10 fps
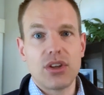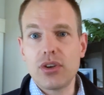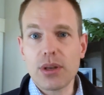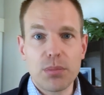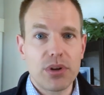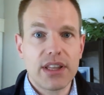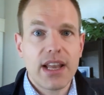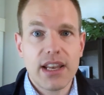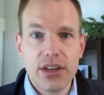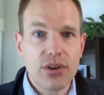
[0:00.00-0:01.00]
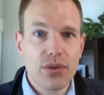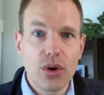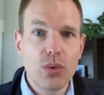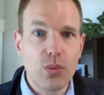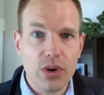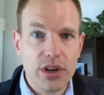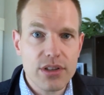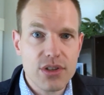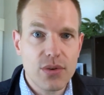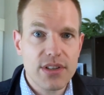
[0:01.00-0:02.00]
Now you can put that in your own
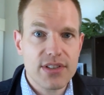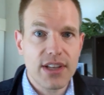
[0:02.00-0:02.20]
words. You could